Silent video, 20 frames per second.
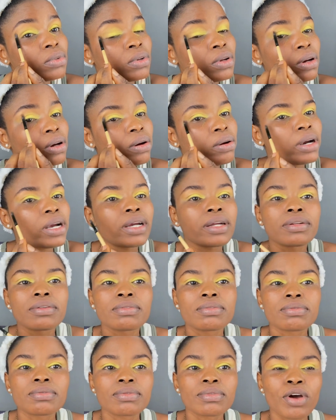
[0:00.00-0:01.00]

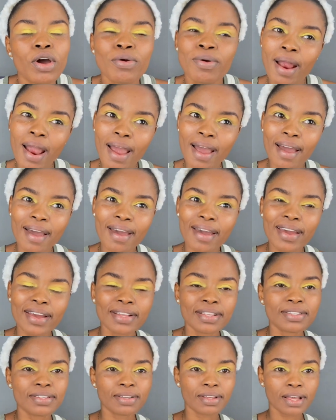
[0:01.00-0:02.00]
All
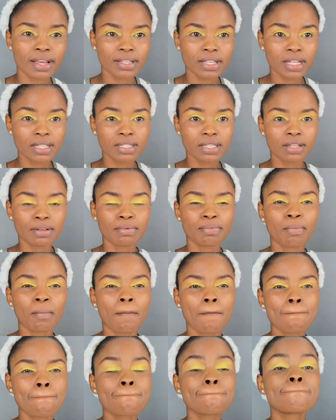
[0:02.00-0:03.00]
right, so guys, that's it.
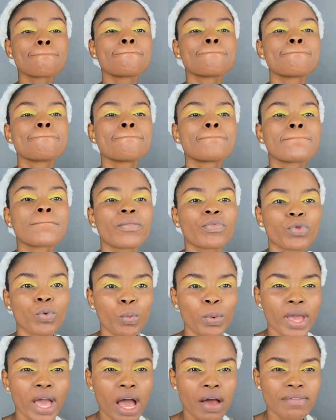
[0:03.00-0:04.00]

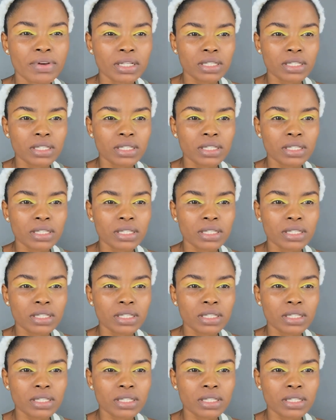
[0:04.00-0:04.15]
We have it.